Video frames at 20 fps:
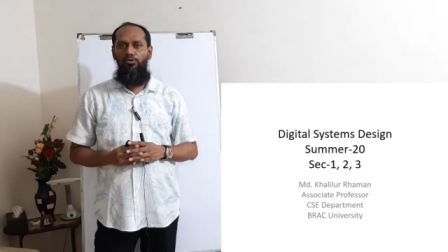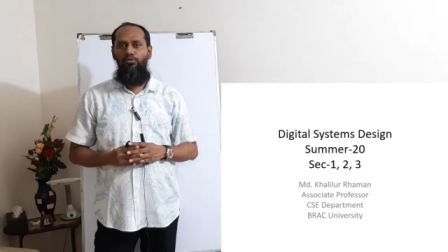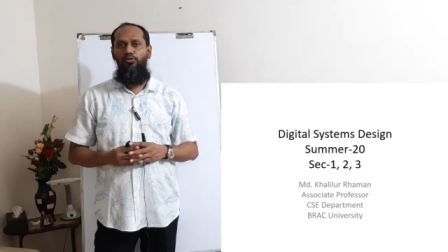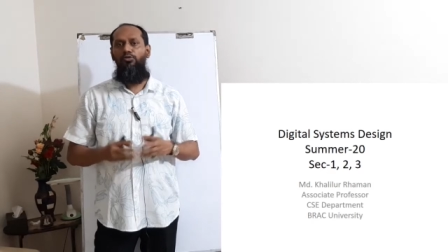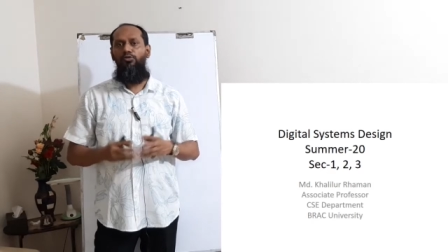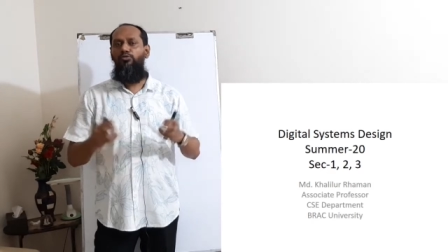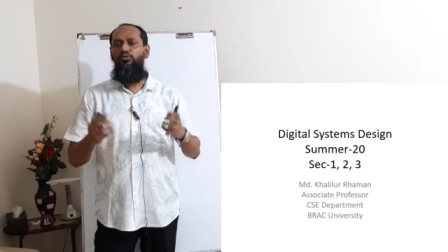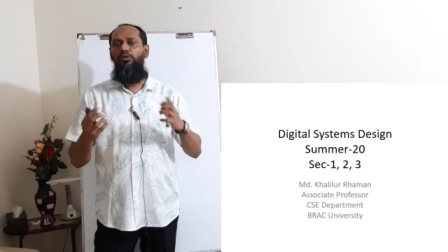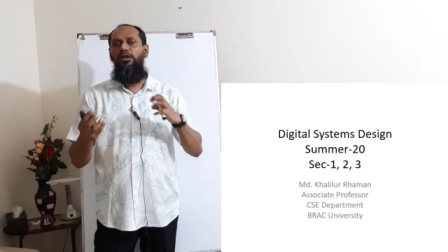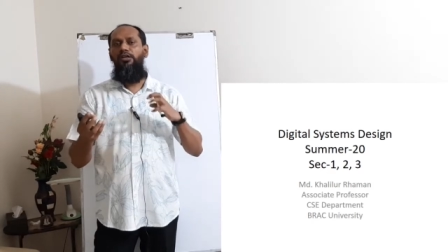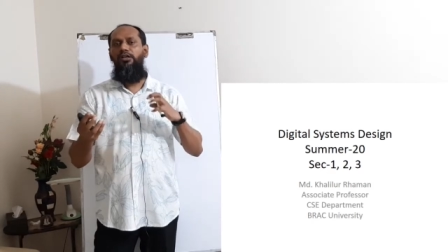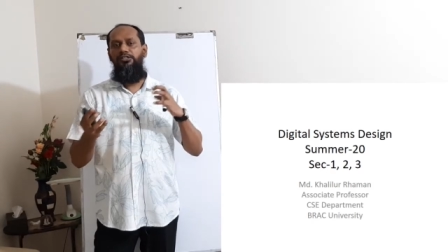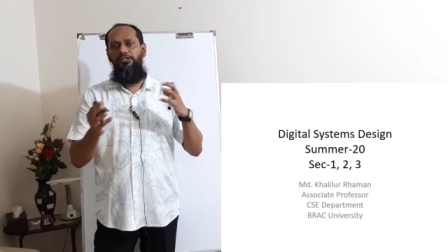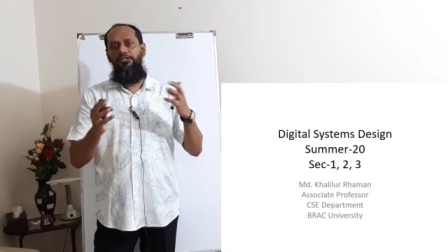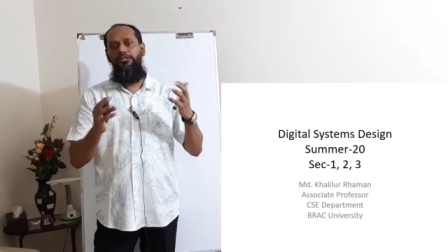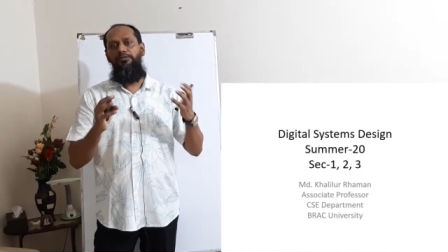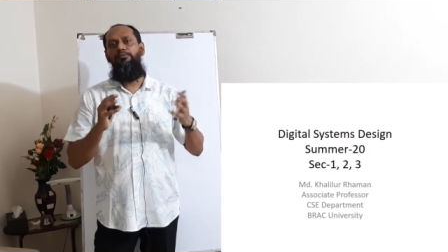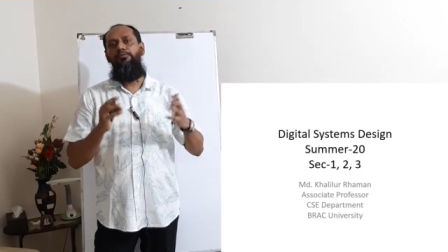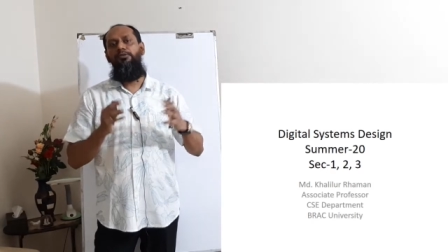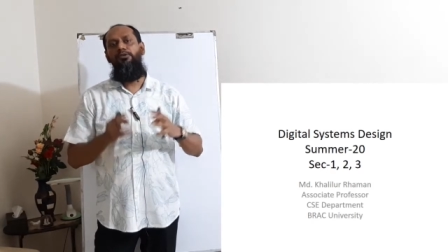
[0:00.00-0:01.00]
controller
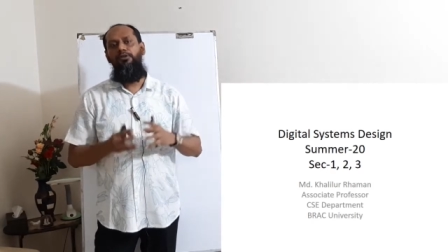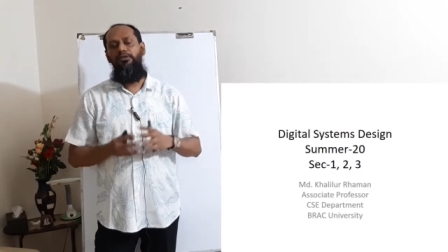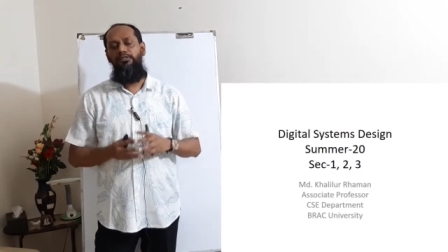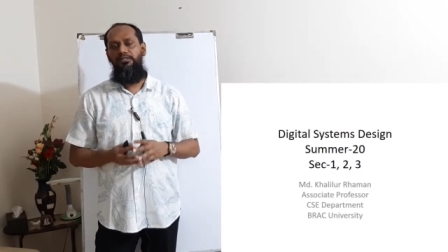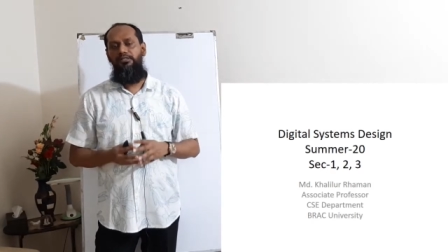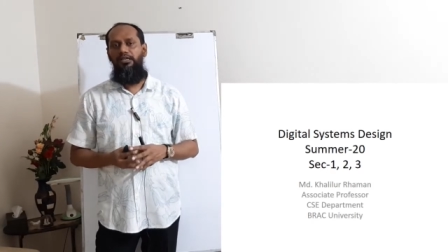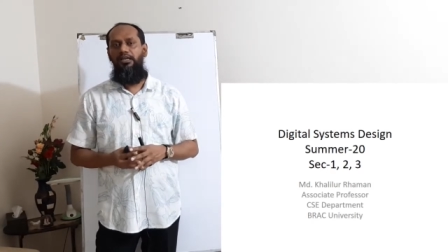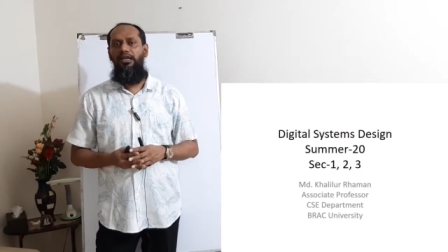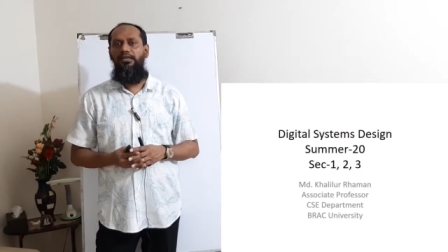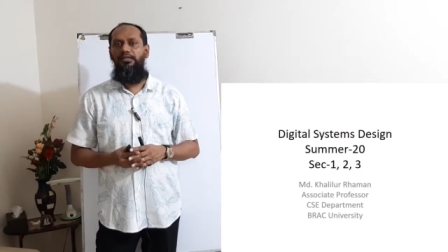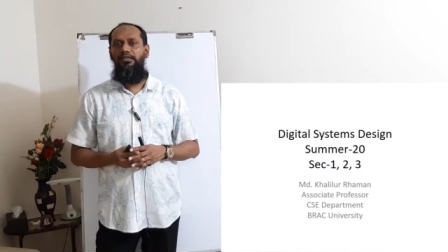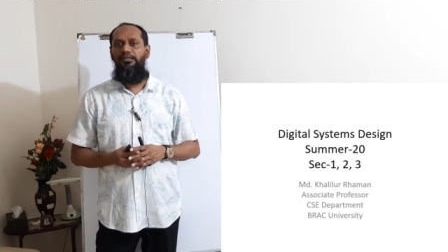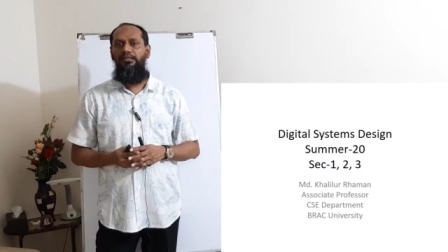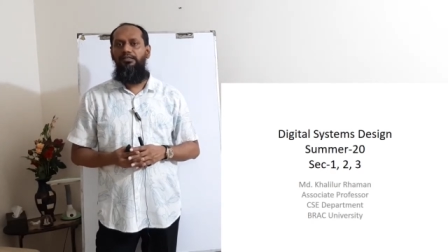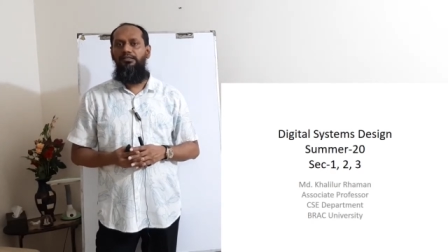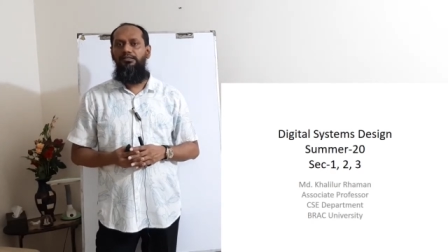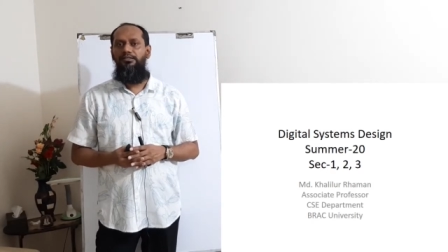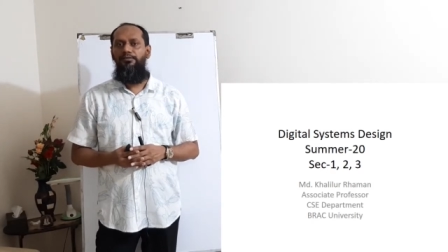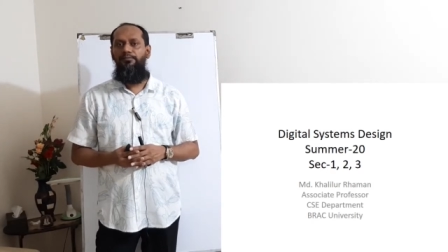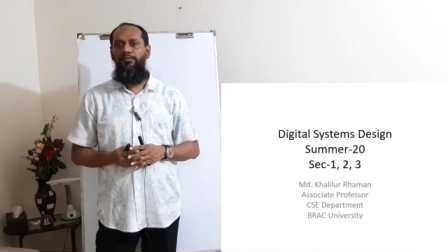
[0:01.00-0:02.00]
chip, you can say like
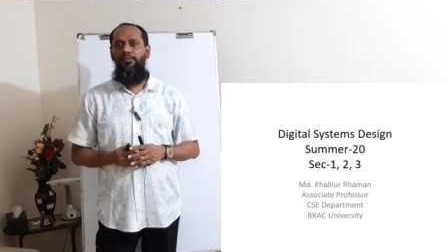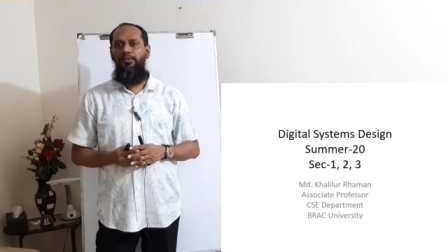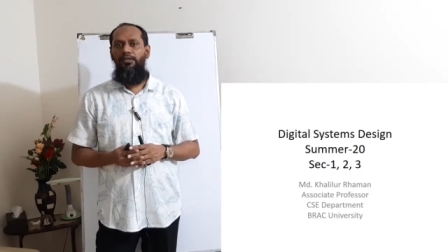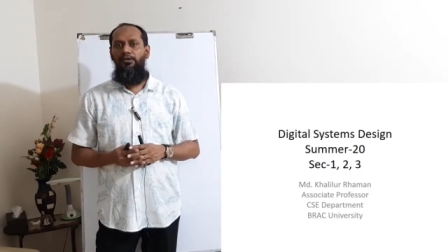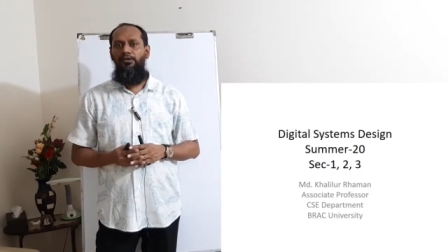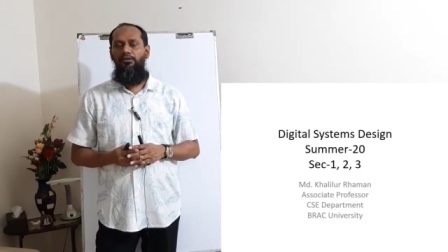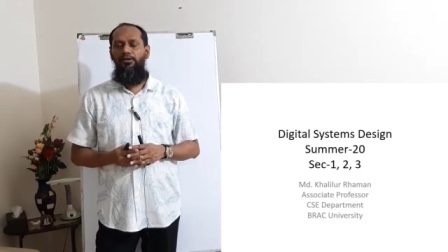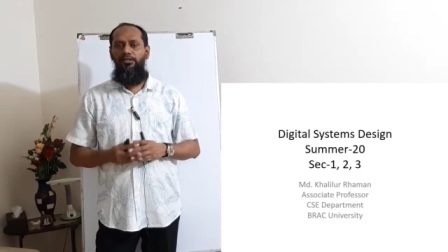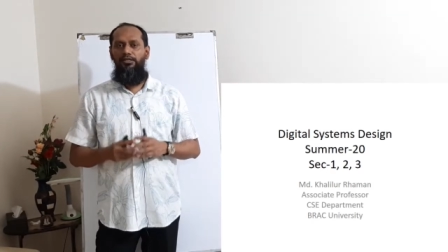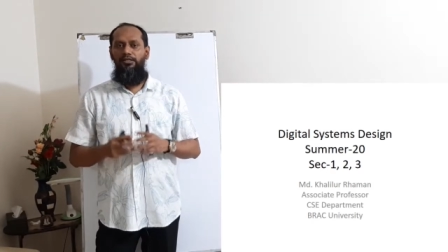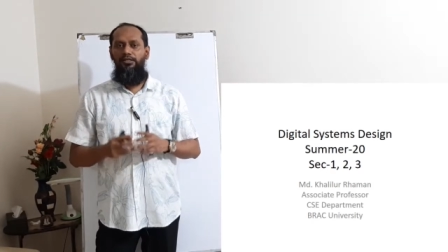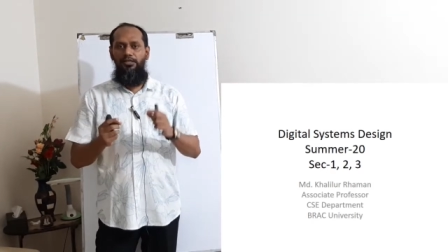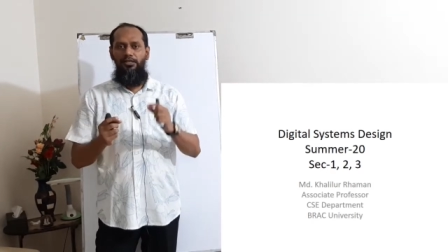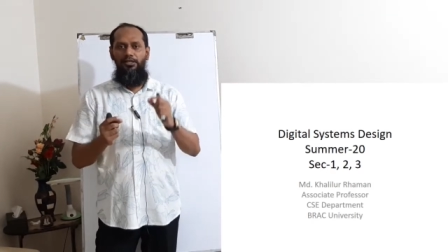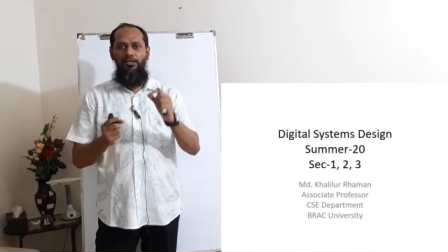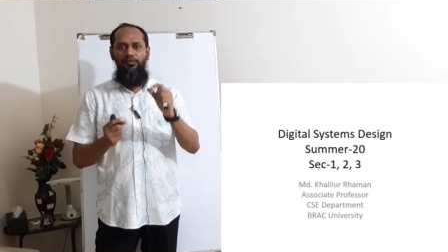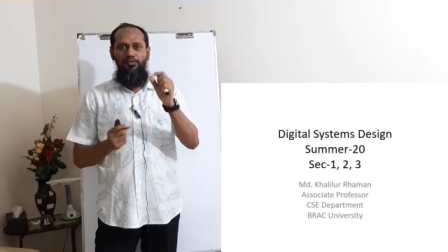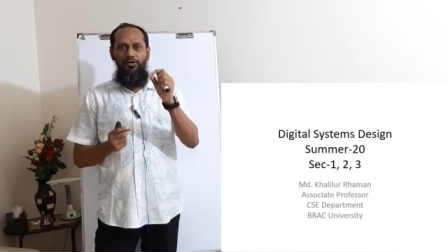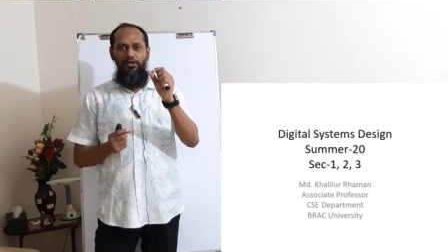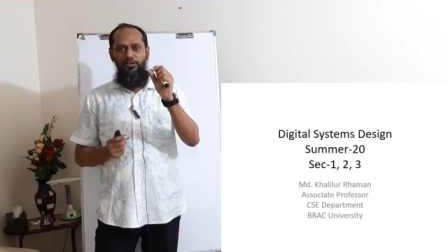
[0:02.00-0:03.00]
this. Okay, this kind
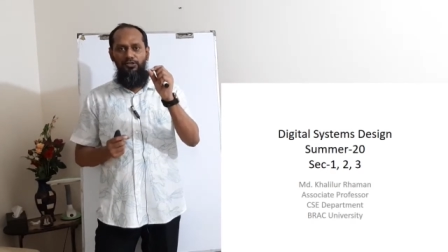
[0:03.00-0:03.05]
of very